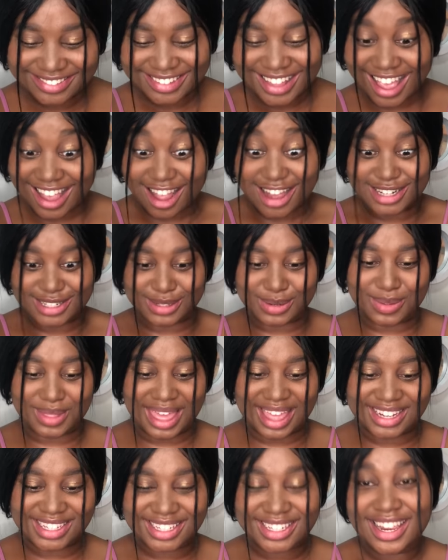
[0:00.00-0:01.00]
I can't do
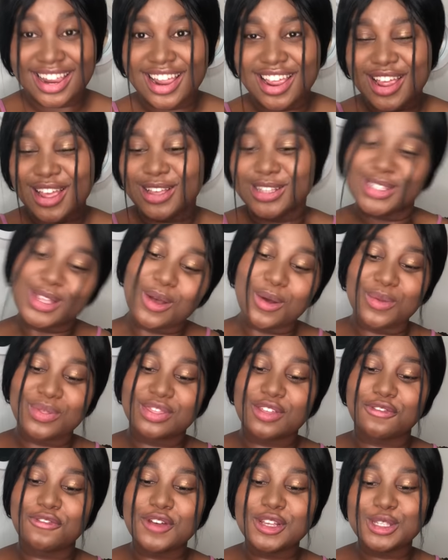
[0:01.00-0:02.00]
that. So
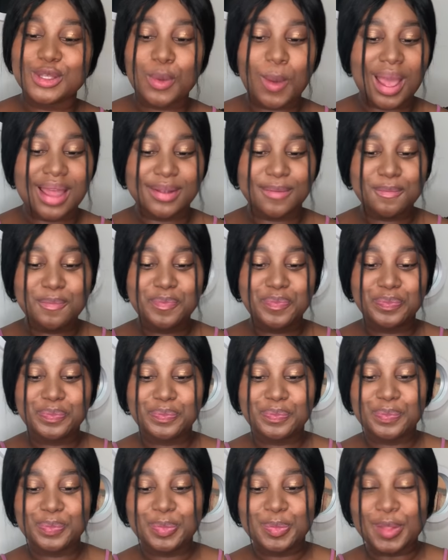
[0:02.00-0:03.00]
the first one,
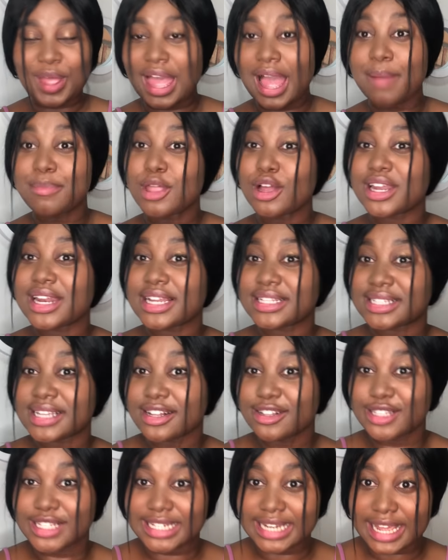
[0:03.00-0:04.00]
I'm not gonna
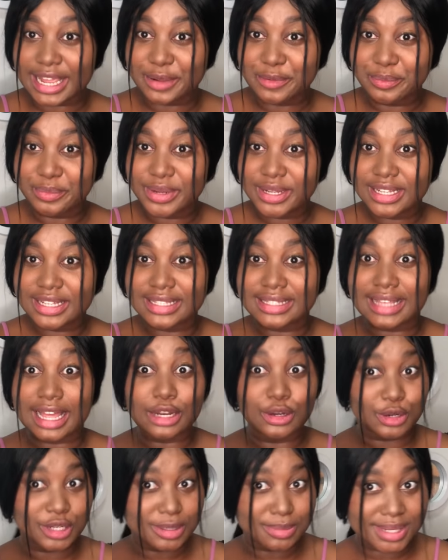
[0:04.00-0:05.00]
tell the name, it's
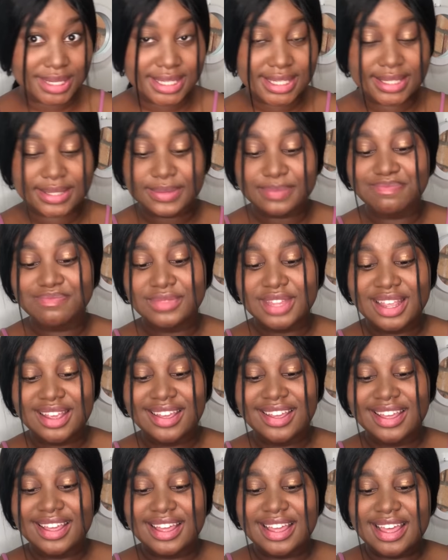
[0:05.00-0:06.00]
anonymous.
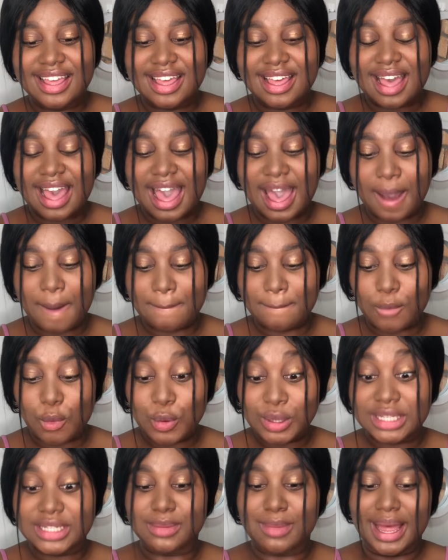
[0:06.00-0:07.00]

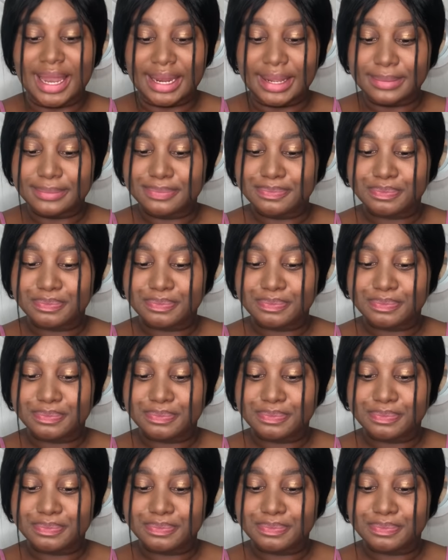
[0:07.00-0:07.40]
Utimana.